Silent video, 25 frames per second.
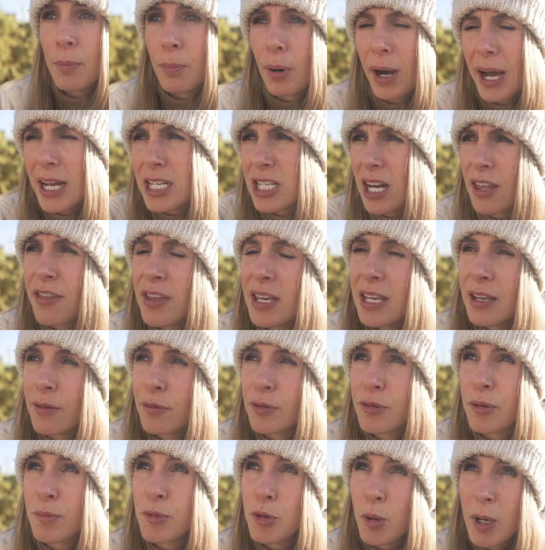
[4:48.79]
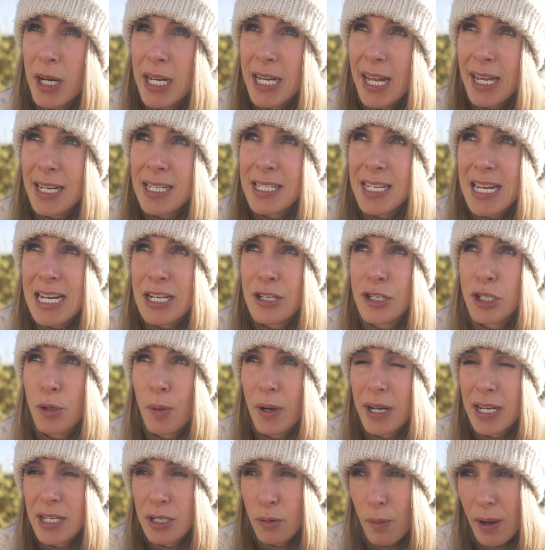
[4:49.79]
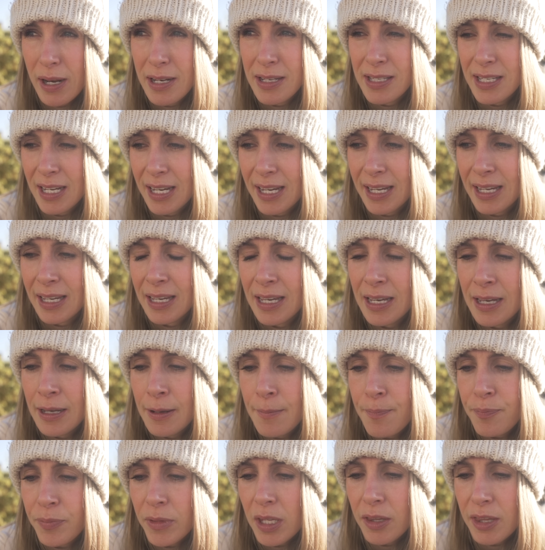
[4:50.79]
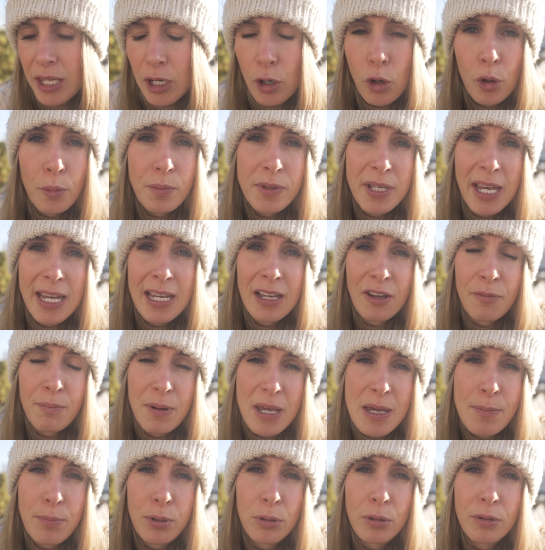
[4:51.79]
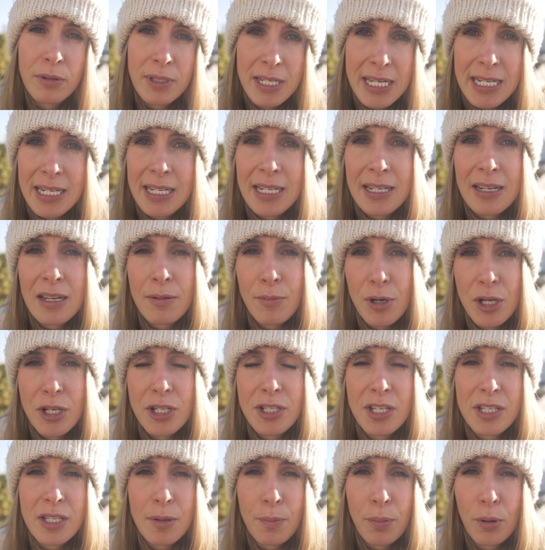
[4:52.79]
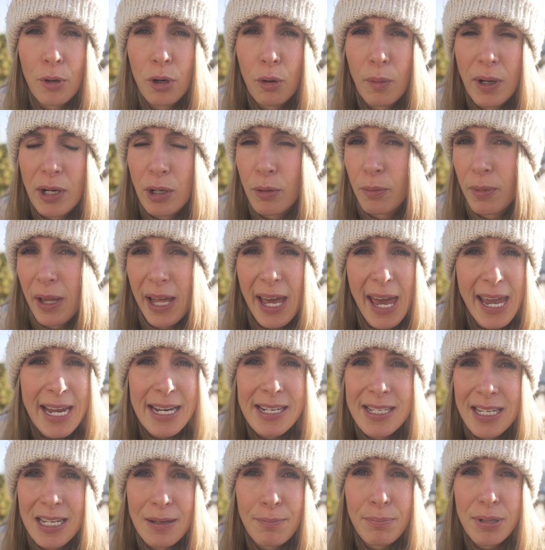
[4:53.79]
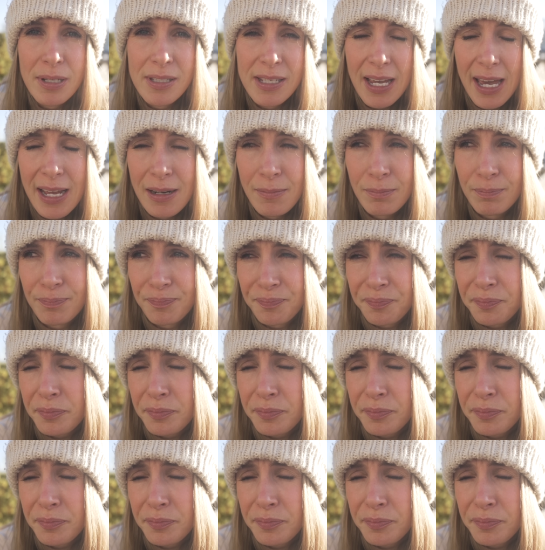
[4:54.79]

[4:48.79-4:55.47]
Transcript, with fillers: But actually I think it was from twenty nineteen to twenty twenty, the uptake of people needing emergency support went up like eighteen percent.